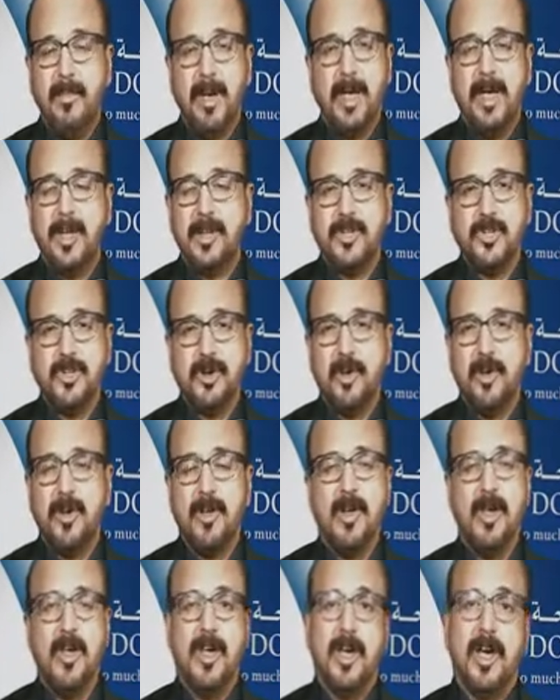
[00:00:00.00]
making
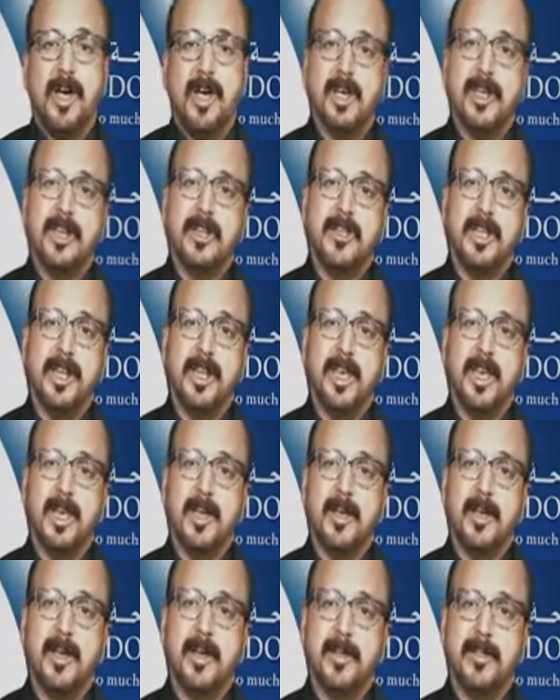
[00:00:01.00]
sure
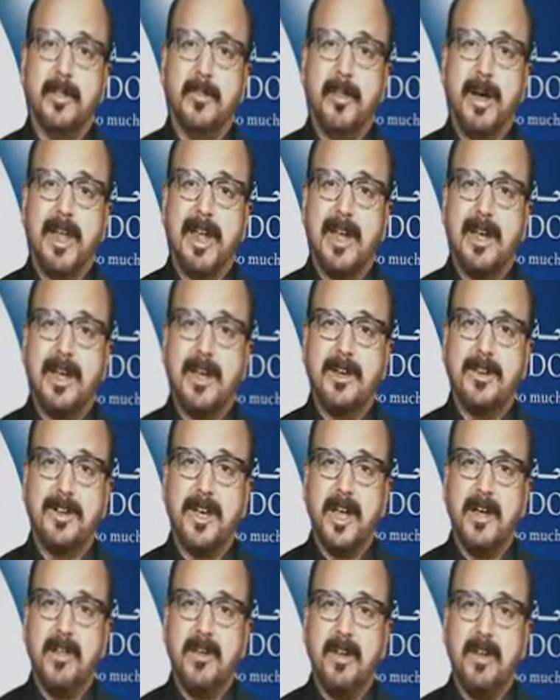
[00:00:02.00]
the
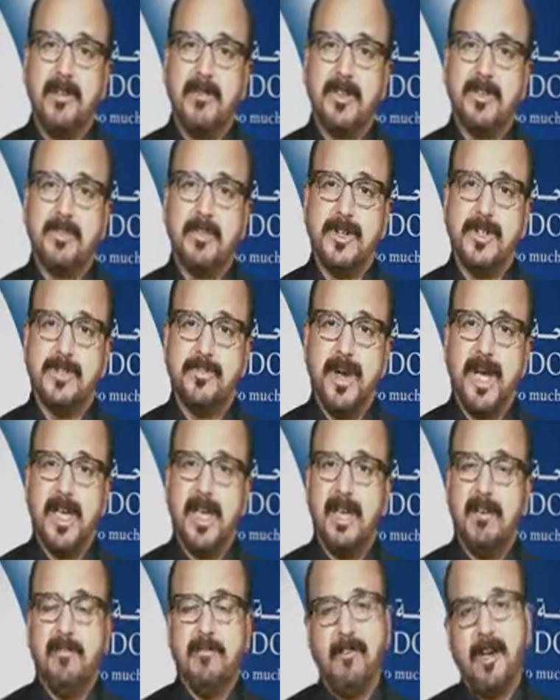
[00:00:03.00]
bilateral trade or investments,
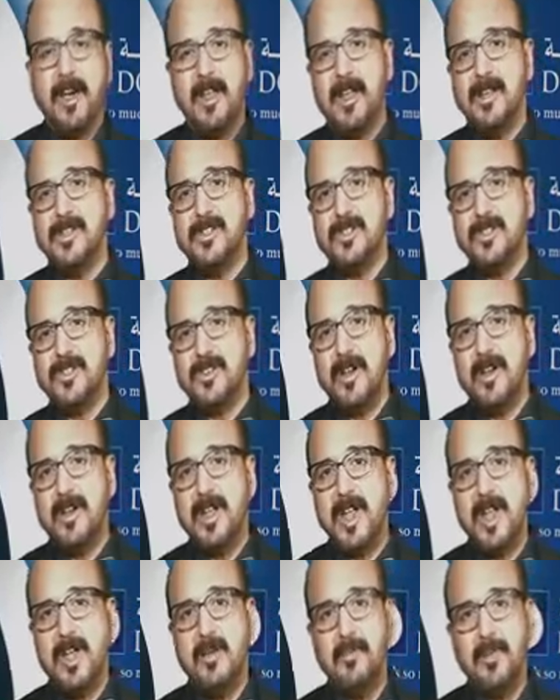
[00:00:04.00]
banking and finance is
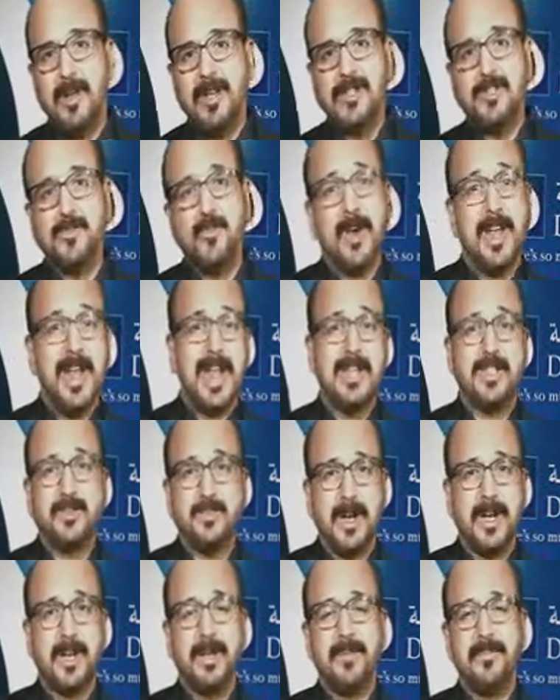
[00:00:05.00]
not taking place, the one
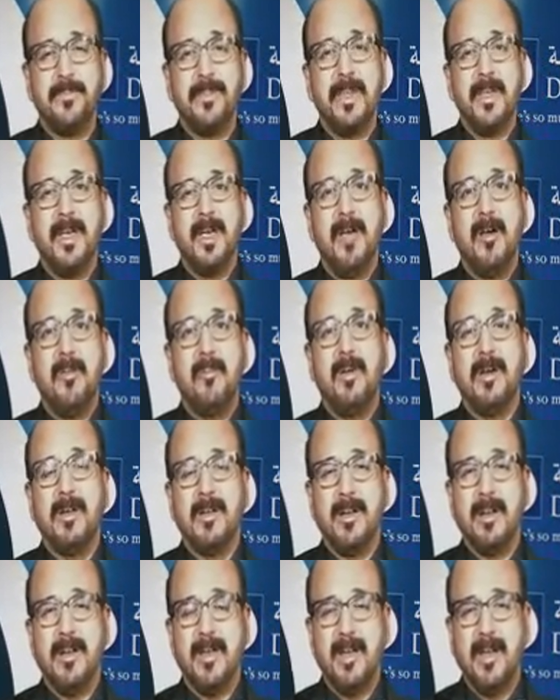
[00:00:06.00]
aspect.
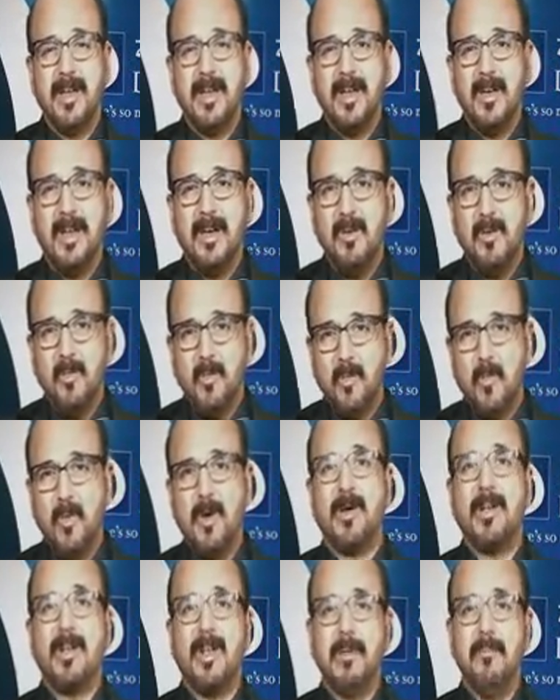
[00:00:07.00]
But
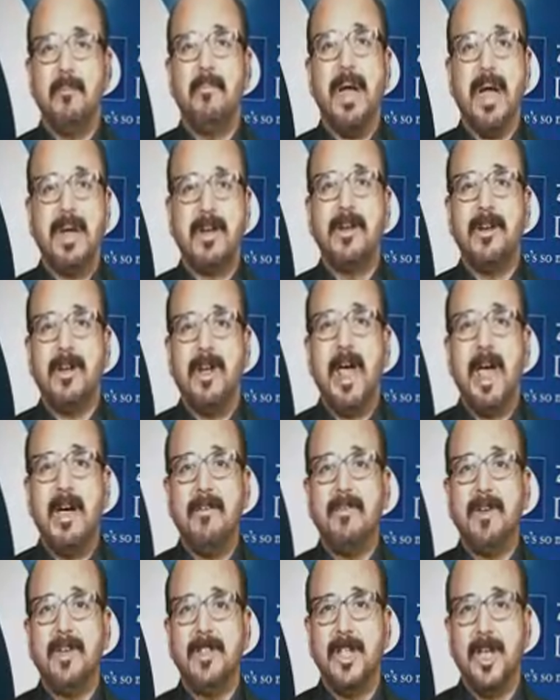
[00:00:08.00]
what impact it will
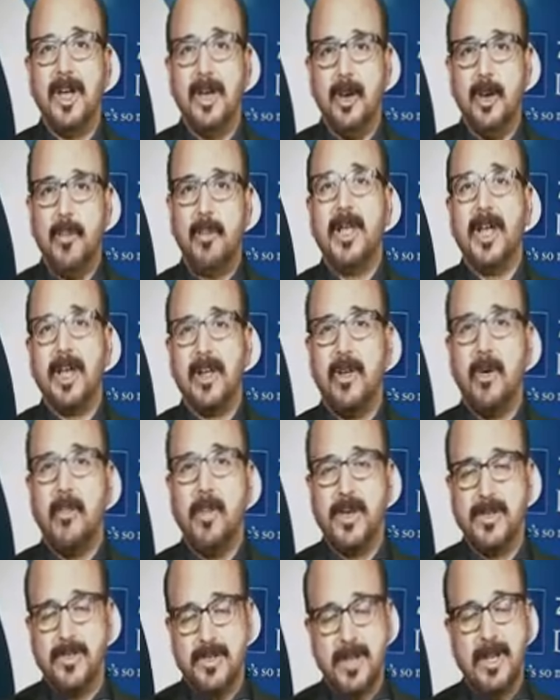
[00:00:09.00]
have in the global
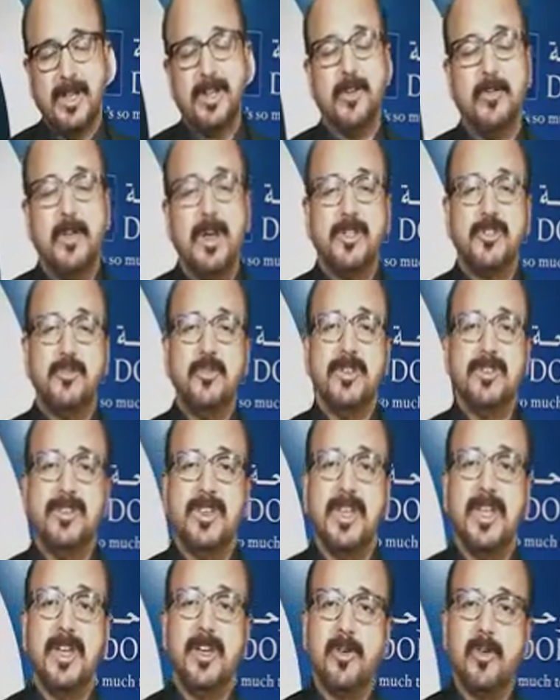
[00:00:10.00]
economics, it remains to
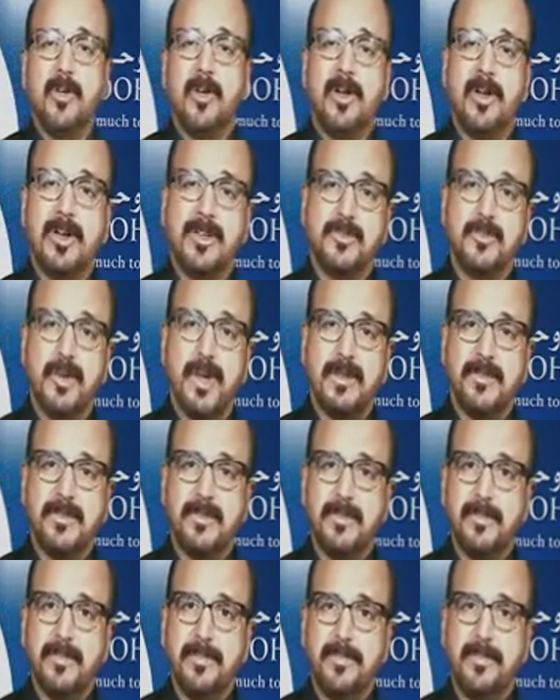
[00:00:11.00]
be seen in total
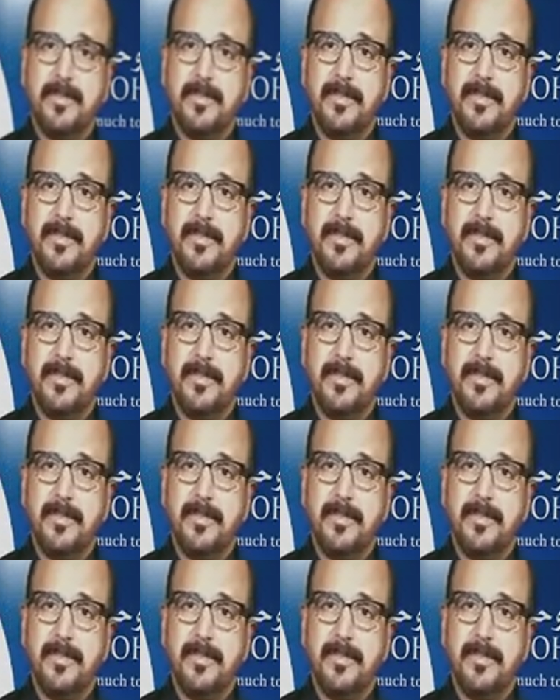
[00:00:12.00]
respects.